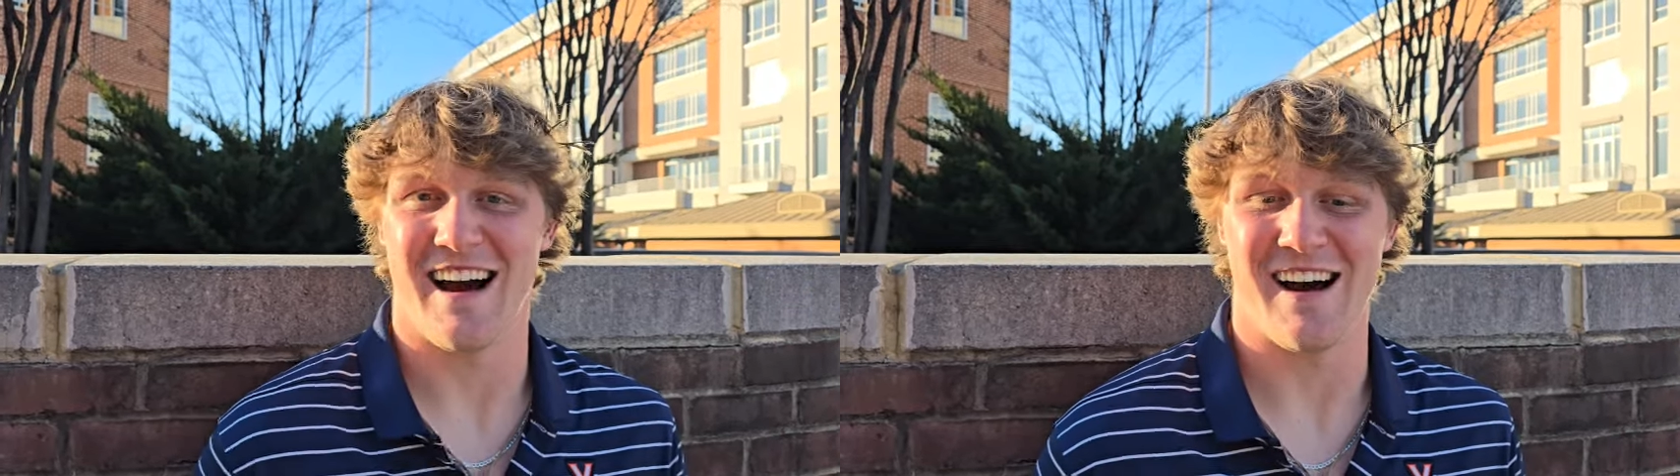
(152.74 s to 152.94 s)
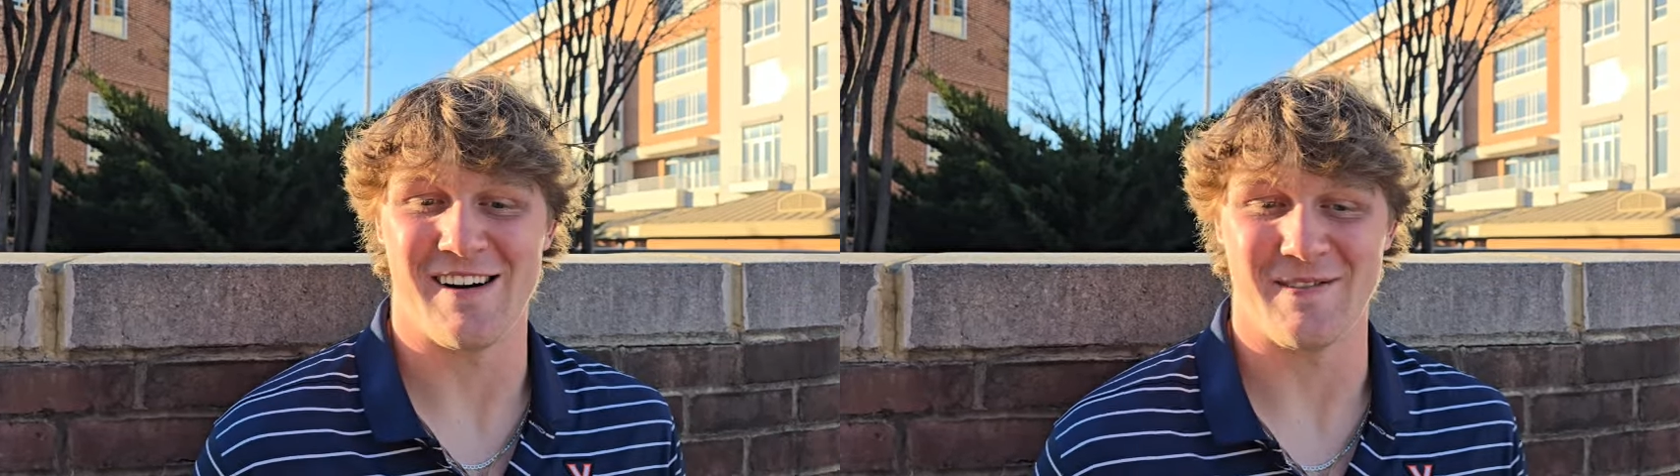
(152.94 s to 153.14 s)

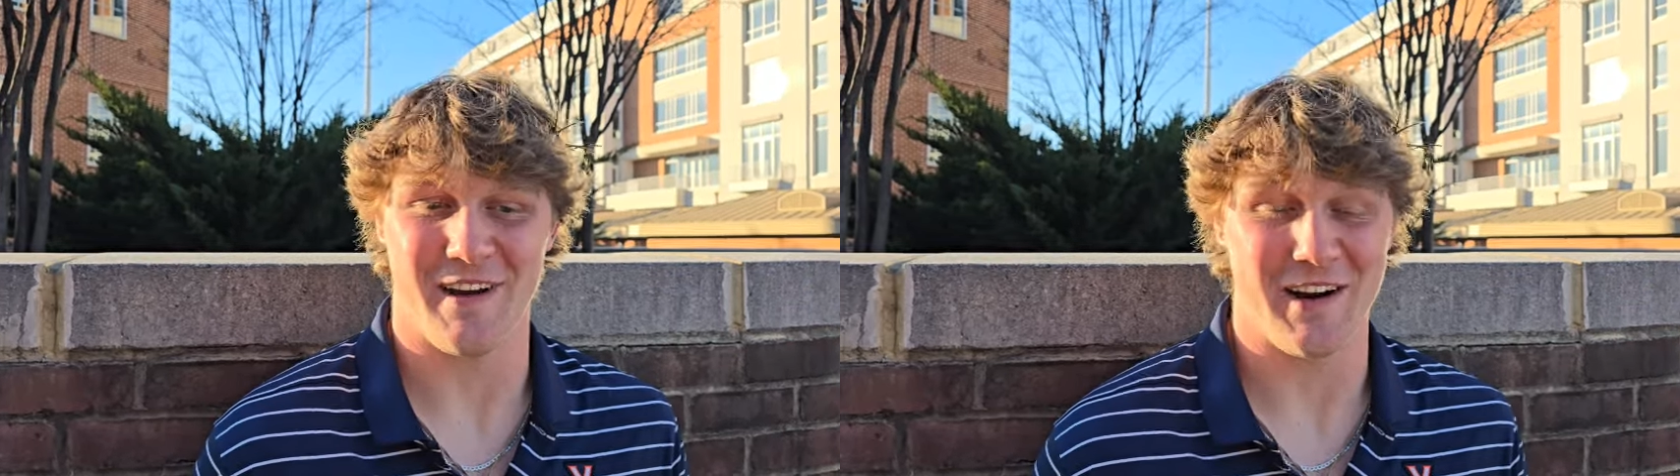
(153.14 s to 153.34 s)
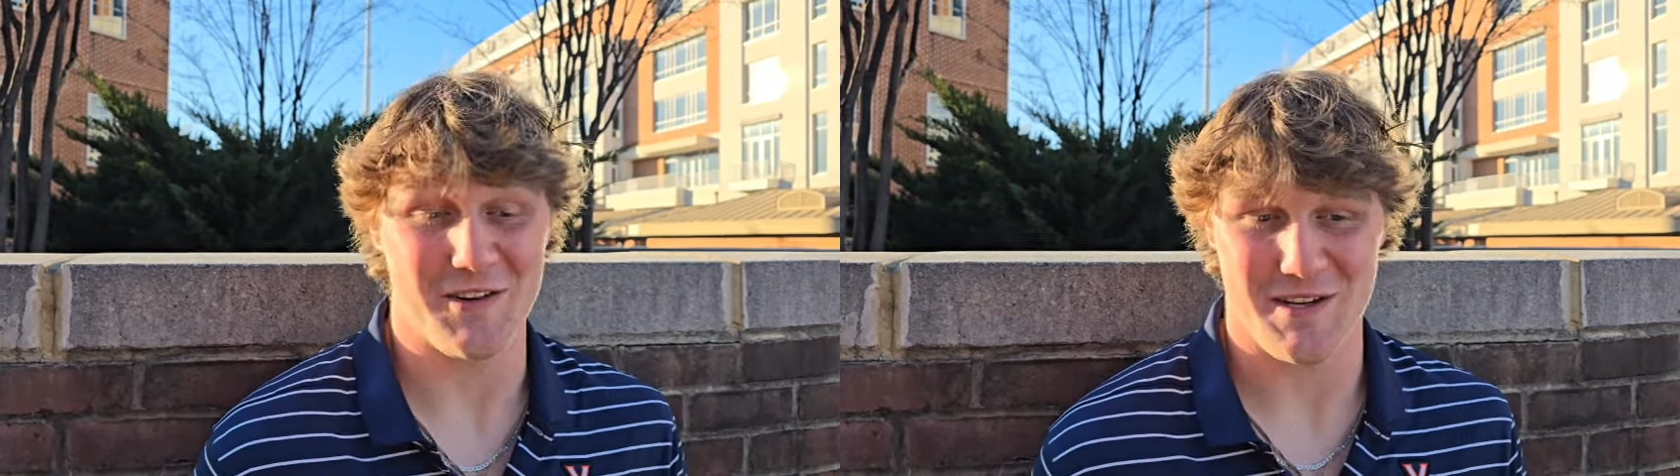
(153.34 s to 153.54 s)
um,
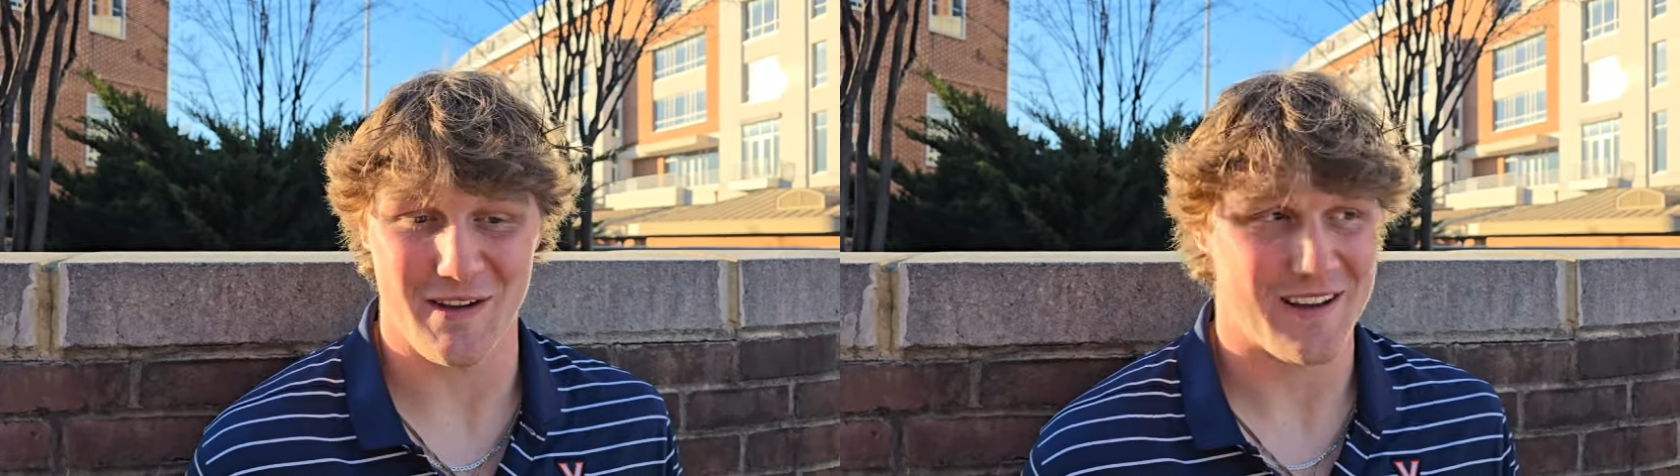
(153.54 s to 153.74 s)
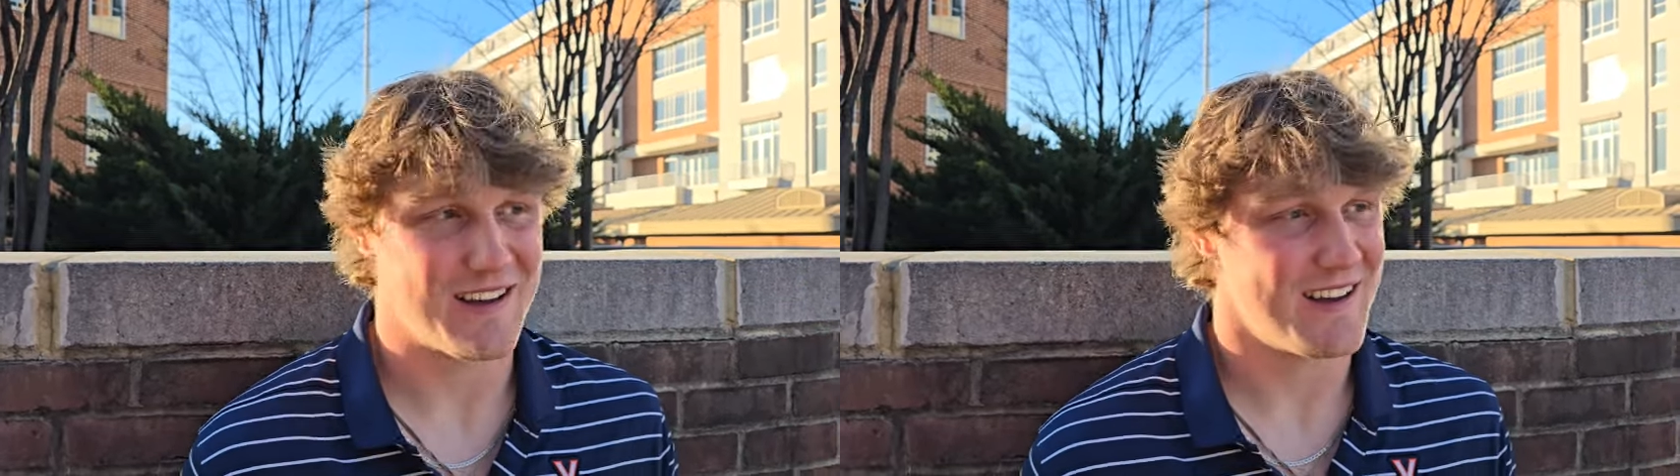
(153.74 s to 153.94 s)
I know it was
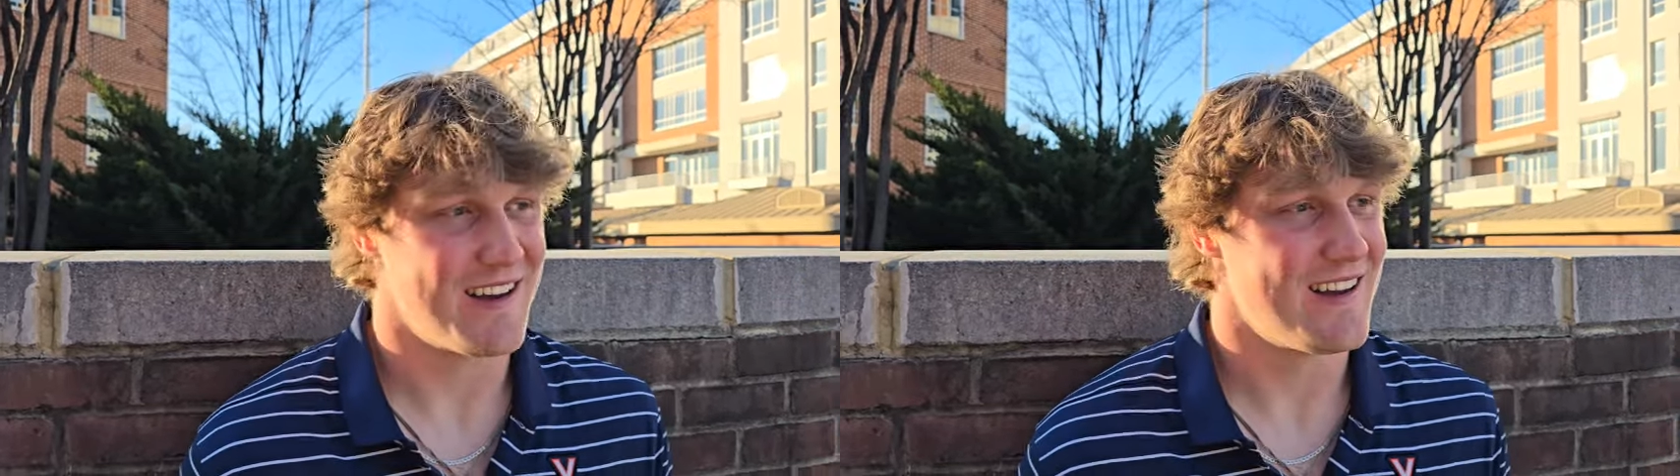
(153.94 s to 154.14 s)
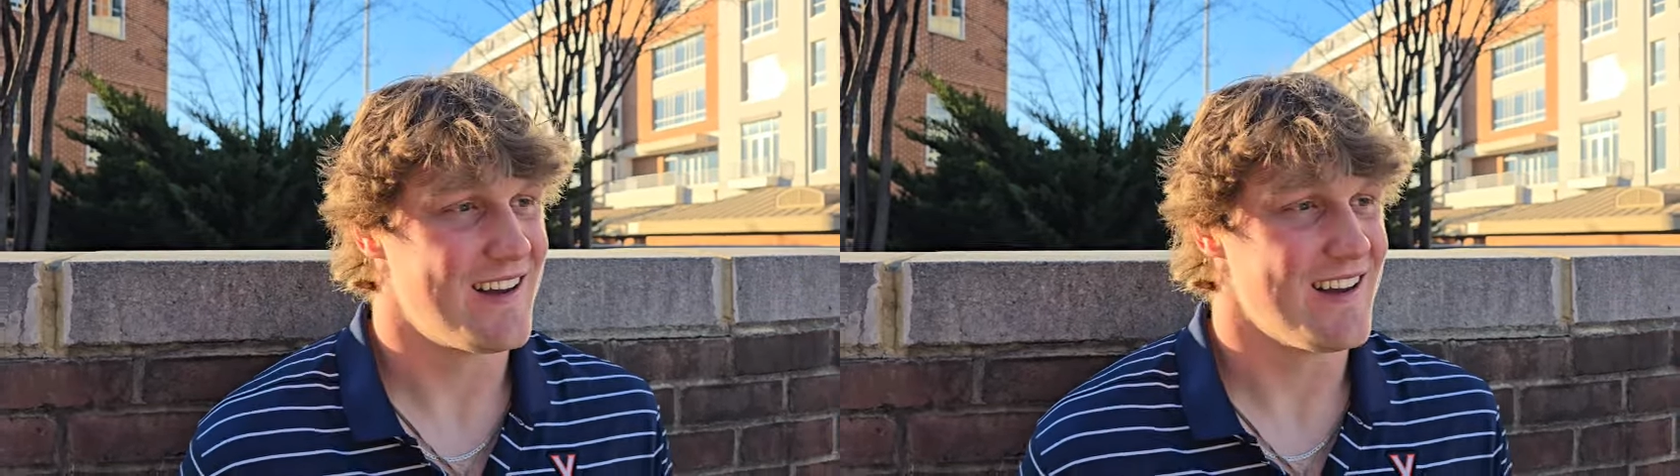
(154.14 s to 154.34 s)
hanging around
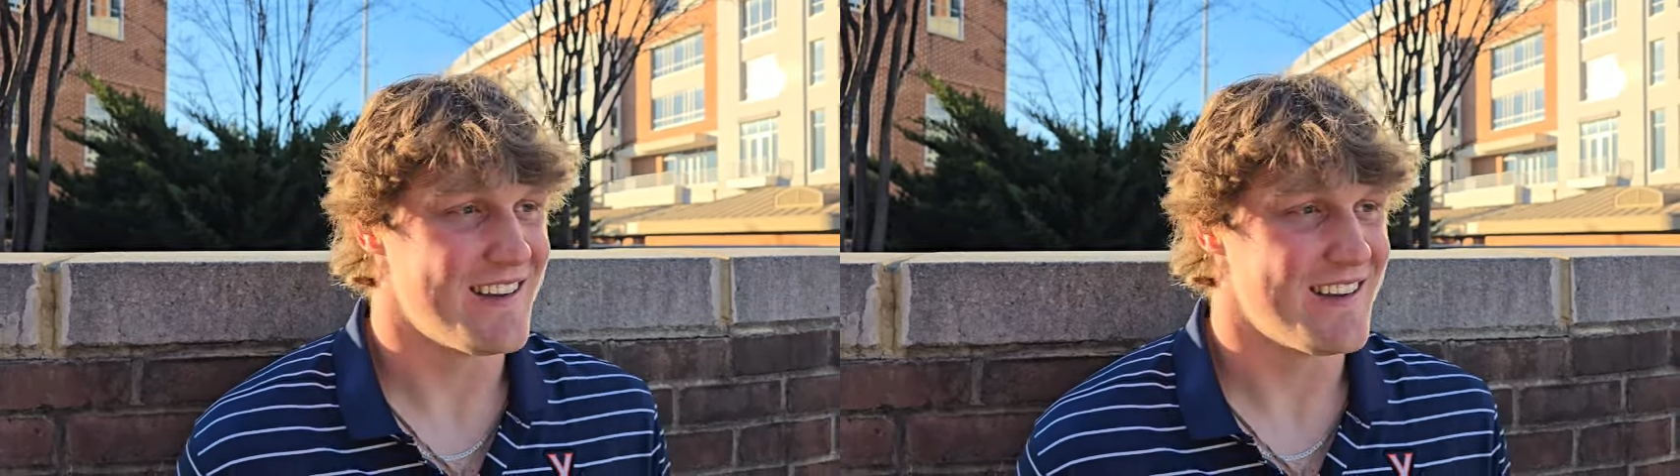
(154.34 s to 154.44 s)
Boyden.